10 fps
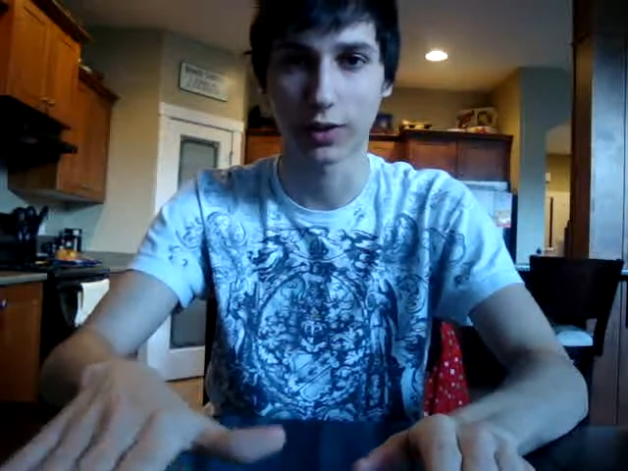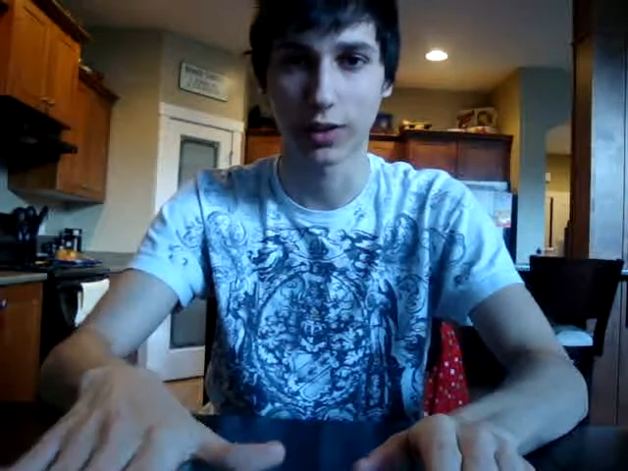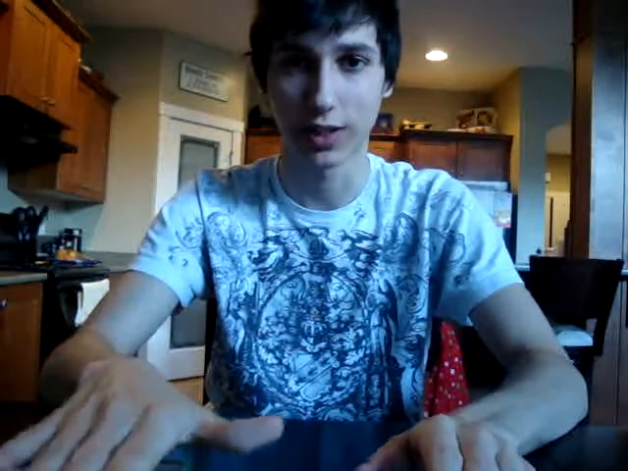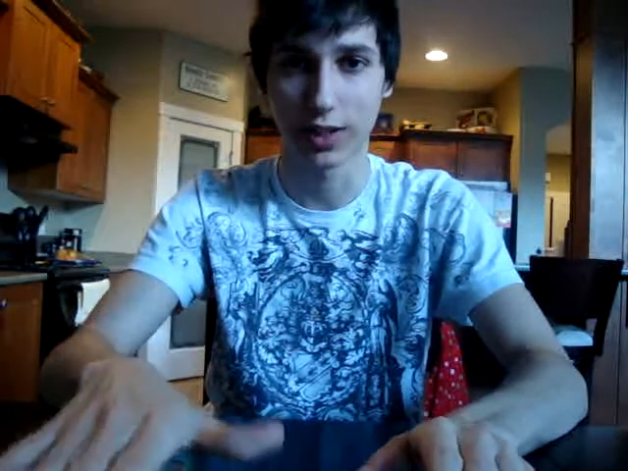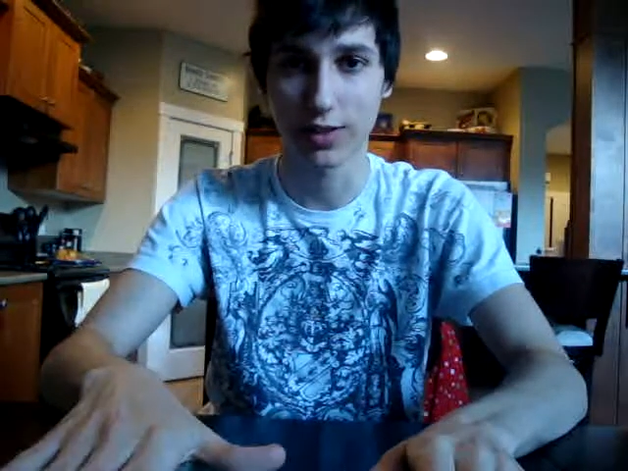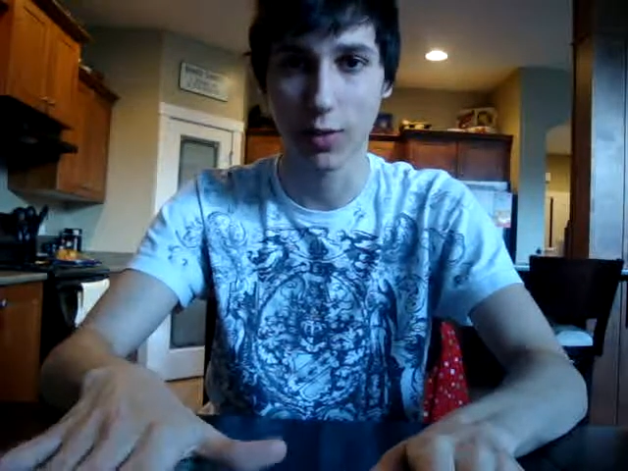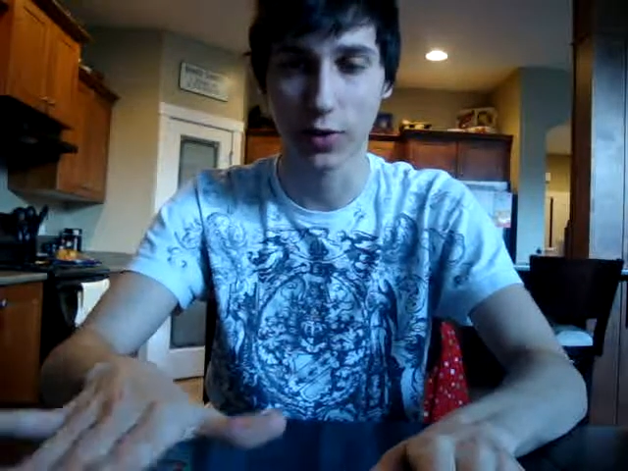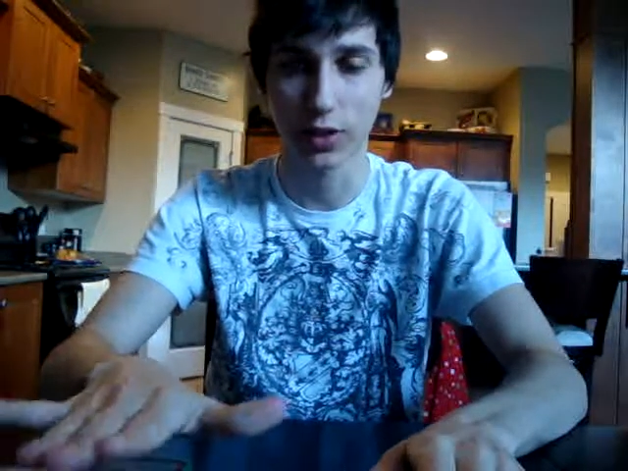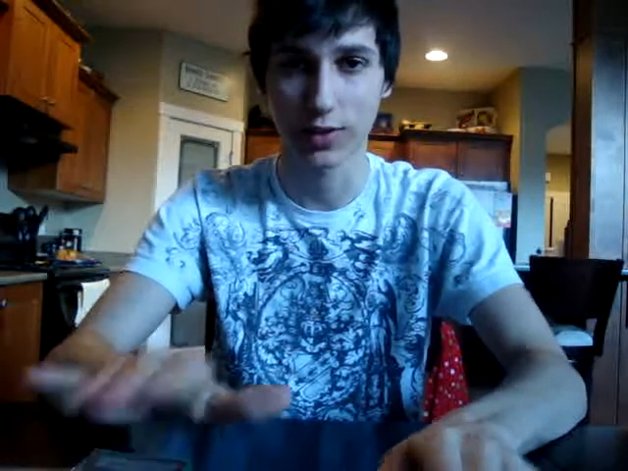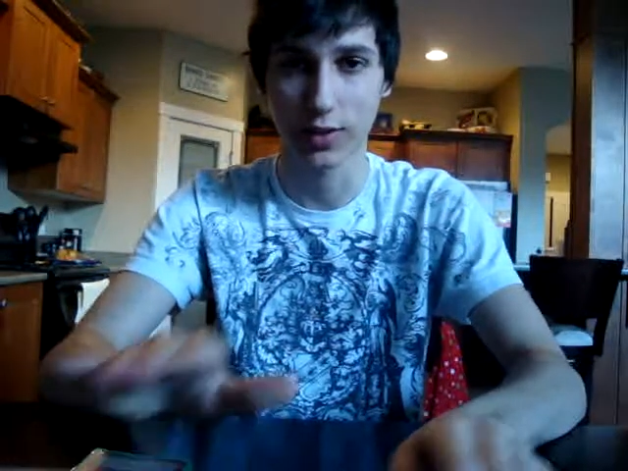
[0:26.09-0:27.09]
It needed
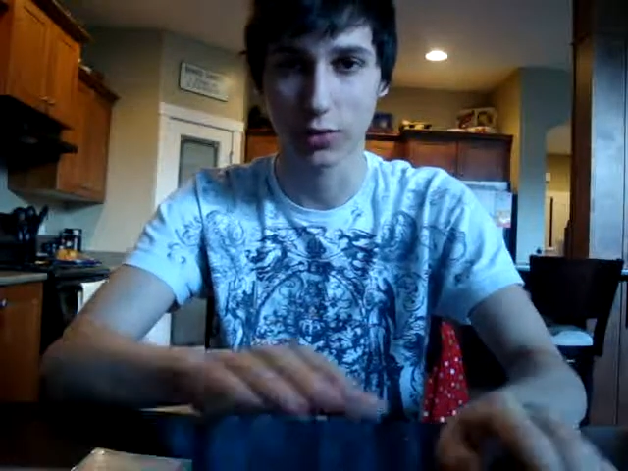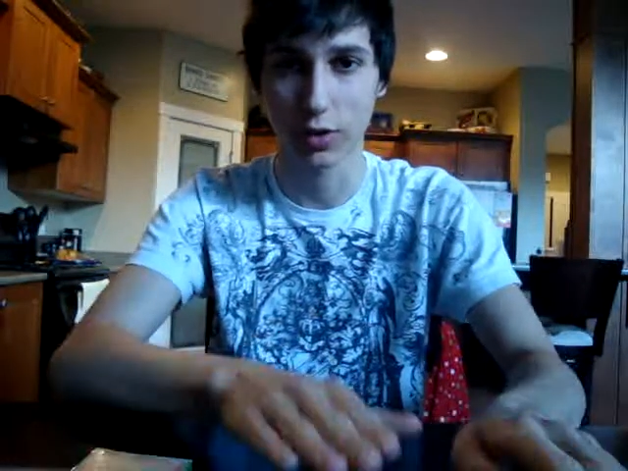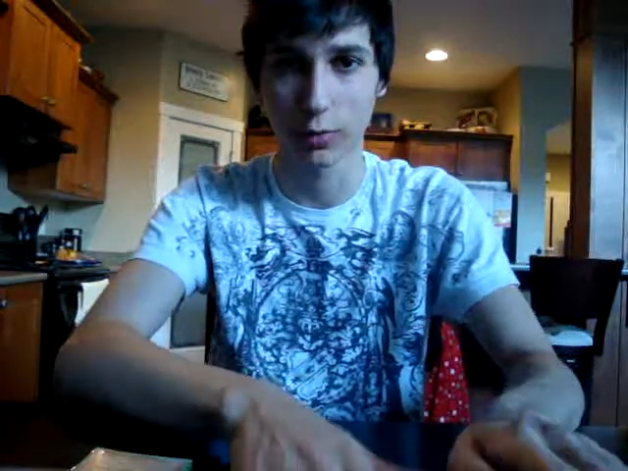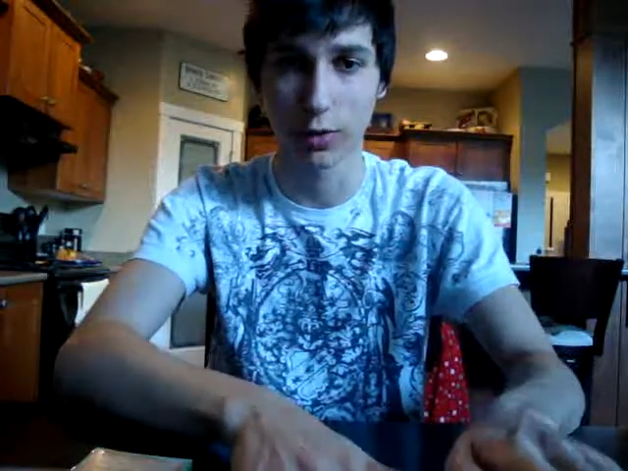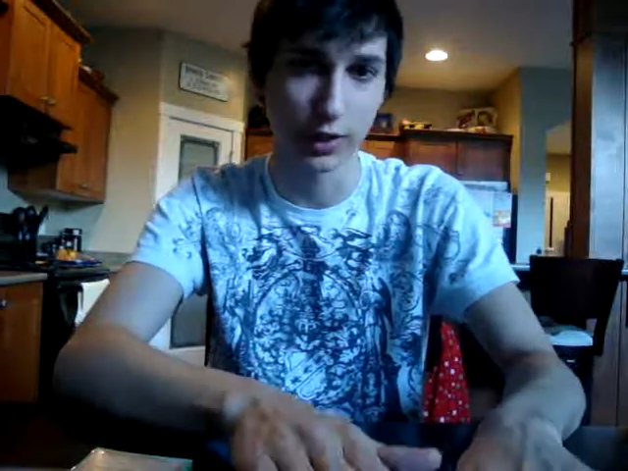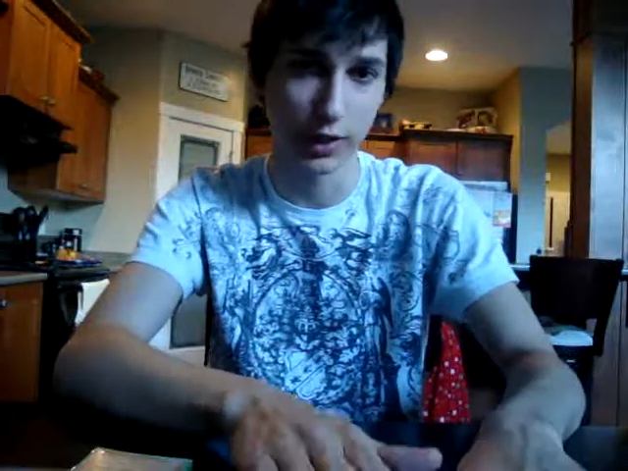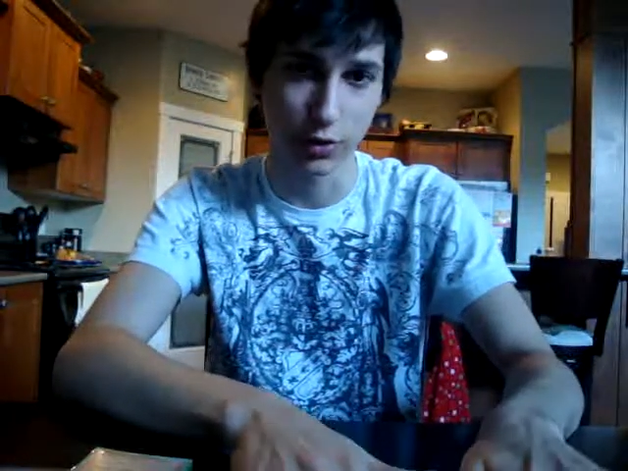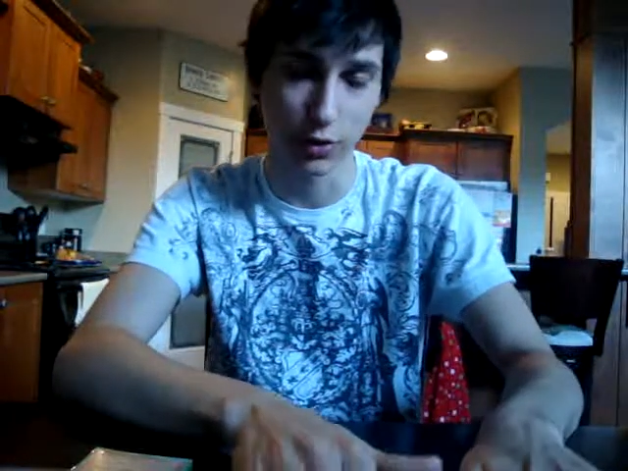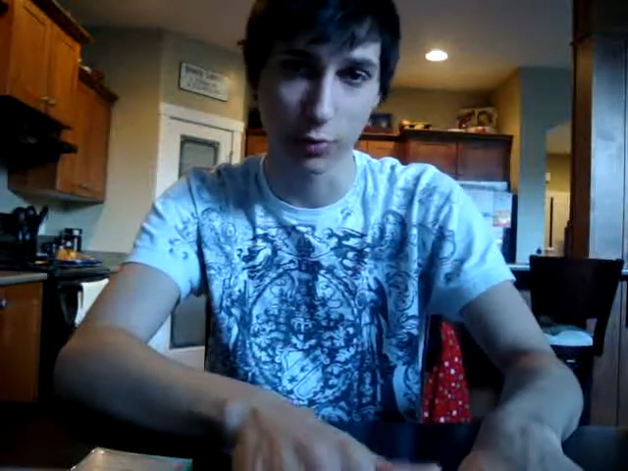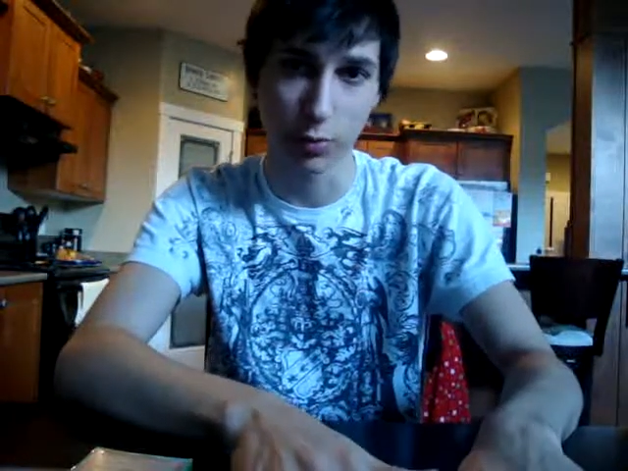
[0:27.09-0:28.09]
something because I was trying to run
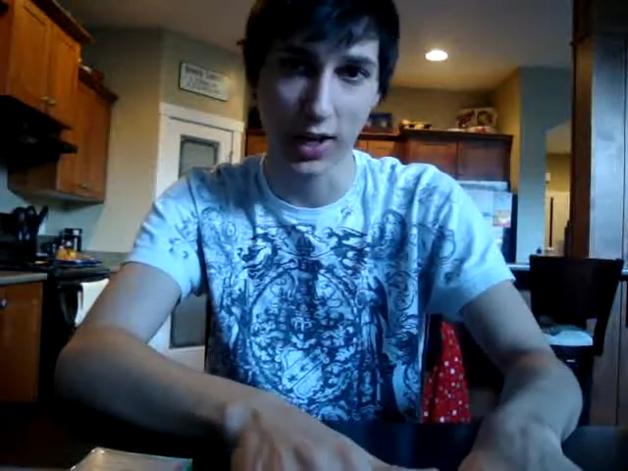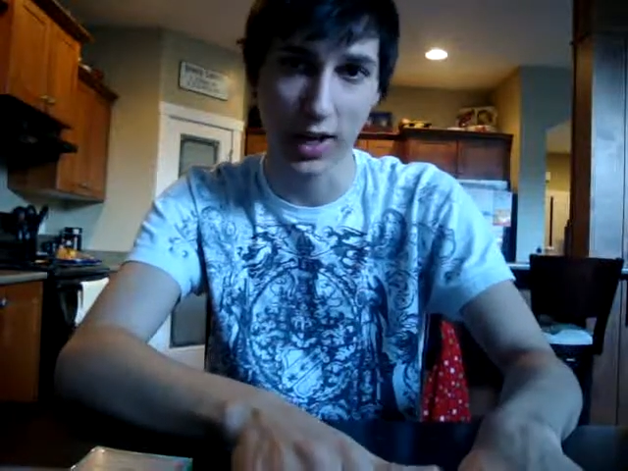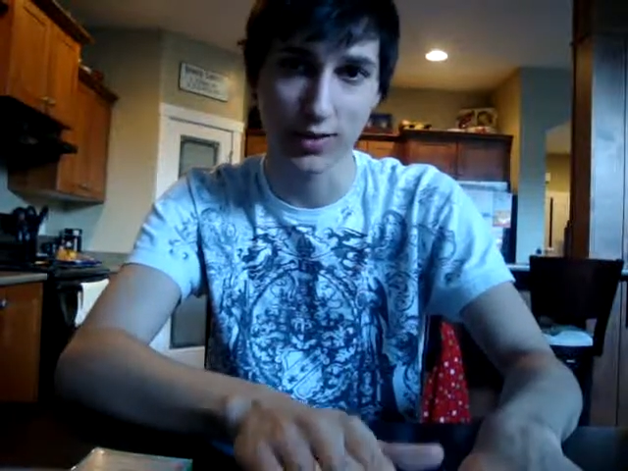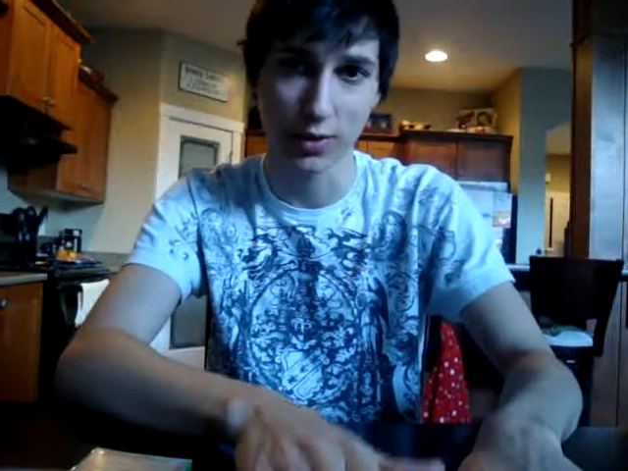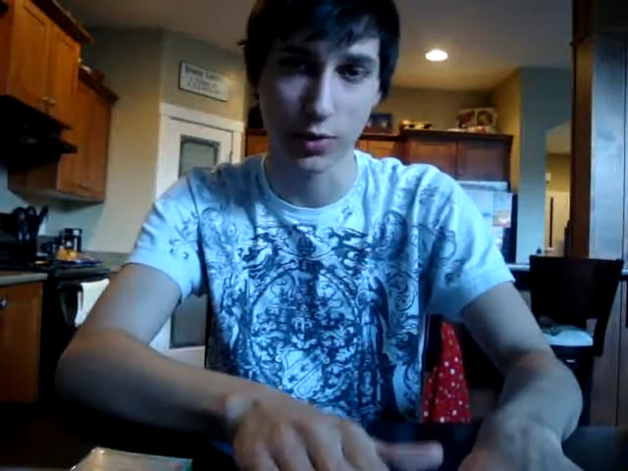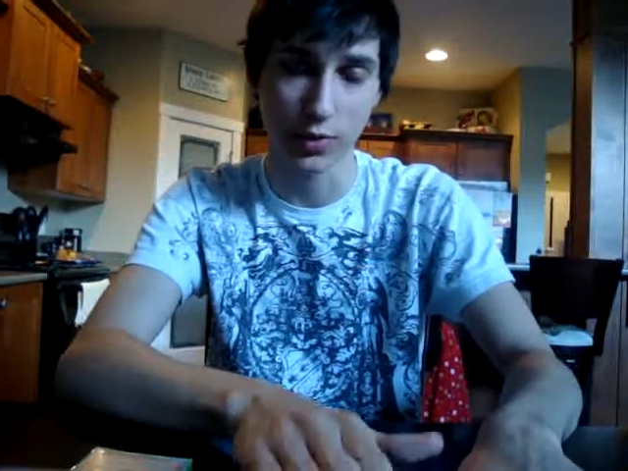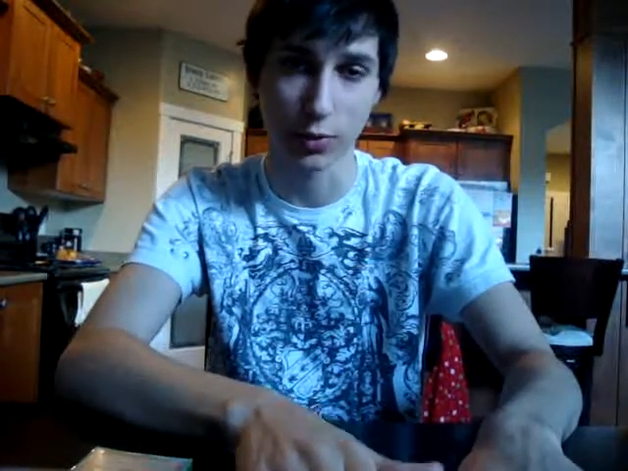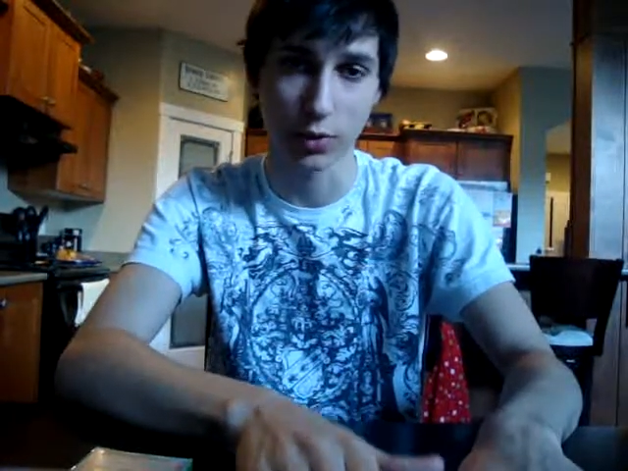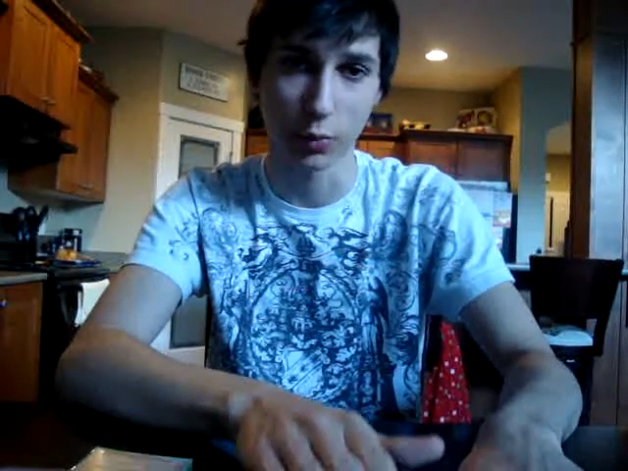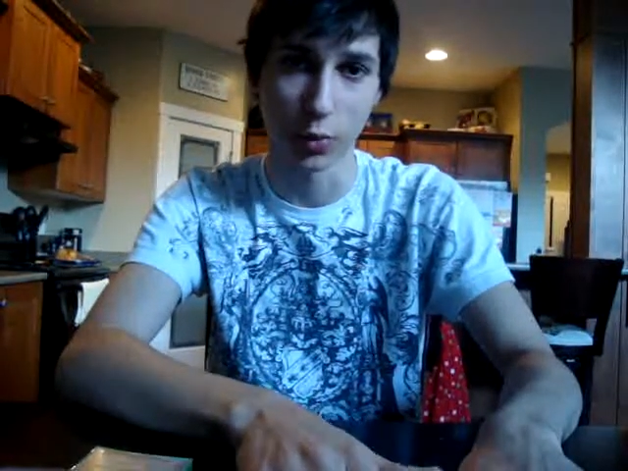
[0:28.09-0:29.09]
Naturia plants and it wasn't
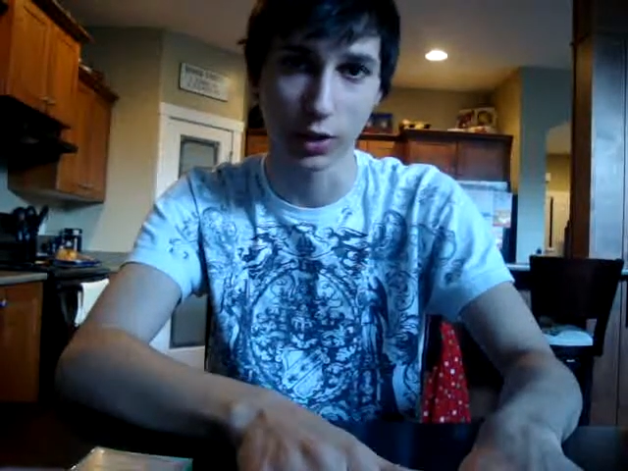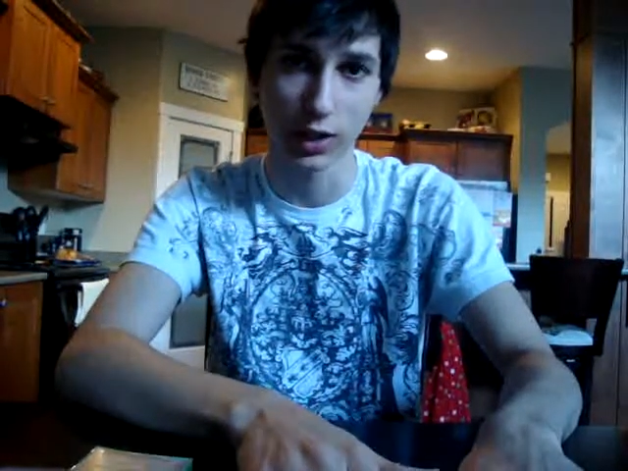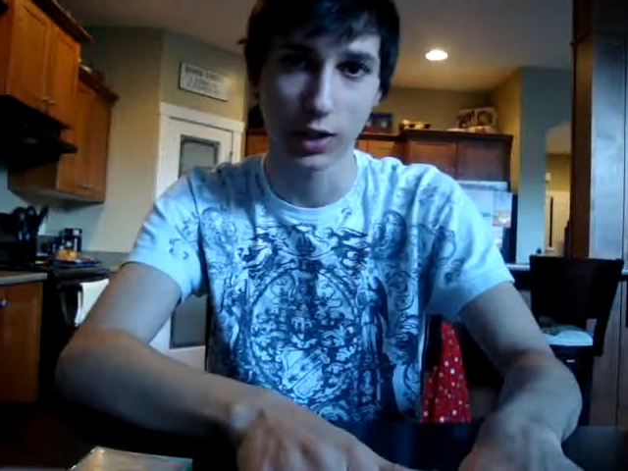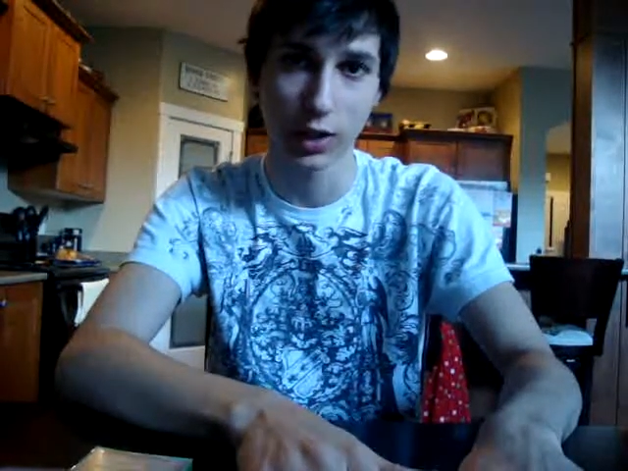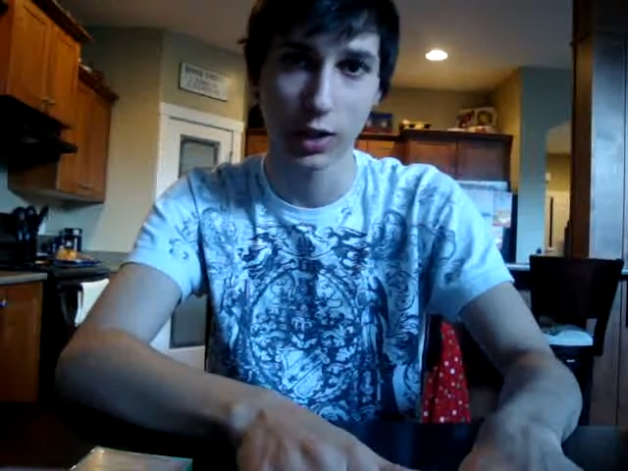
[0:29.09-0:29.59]
really working.